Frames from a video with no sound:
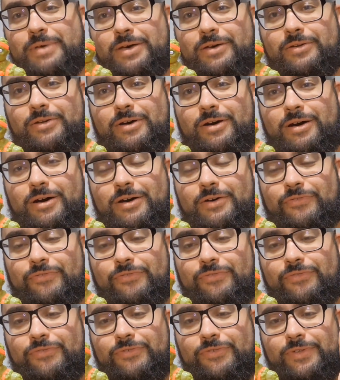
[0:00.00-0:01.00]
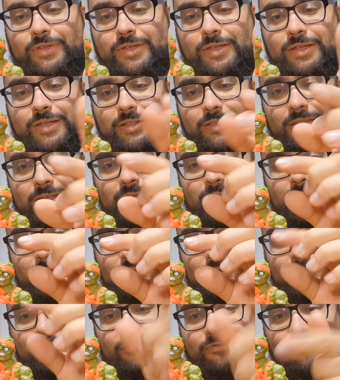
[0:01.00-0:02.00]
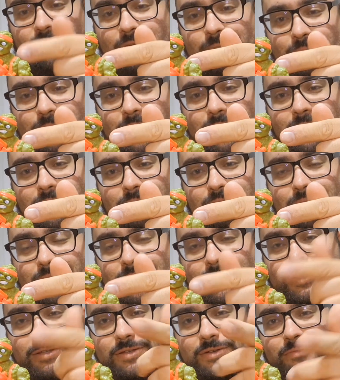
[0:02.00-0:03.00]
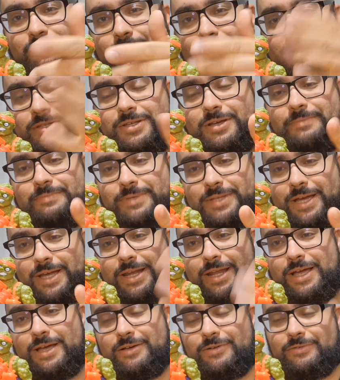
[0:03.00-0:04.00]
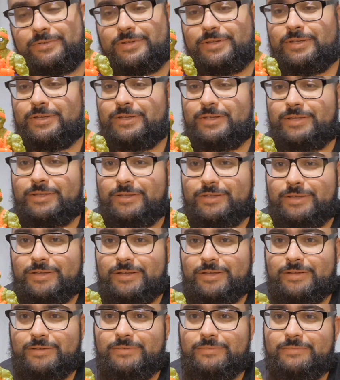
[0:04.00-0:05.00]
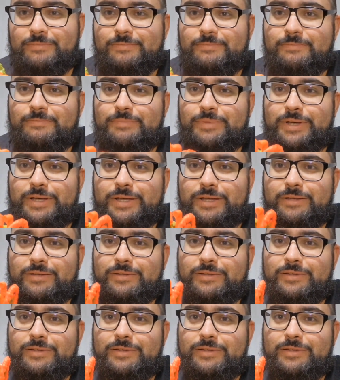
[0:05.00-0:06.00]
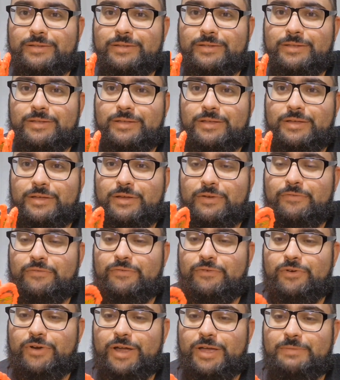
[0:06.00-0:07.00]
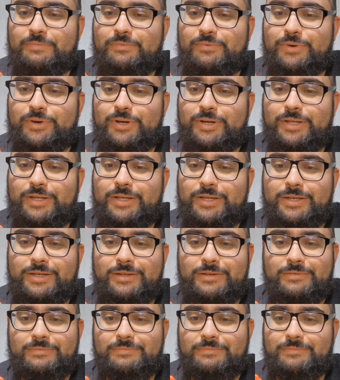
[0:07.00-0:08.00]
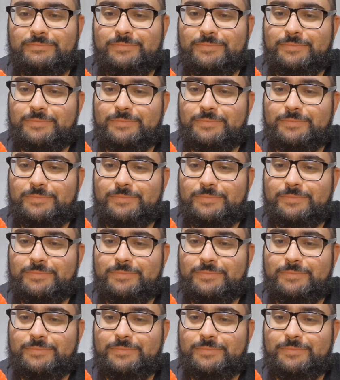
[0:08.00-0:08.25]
the belt off, then flip it because it was upside down. But for a pretty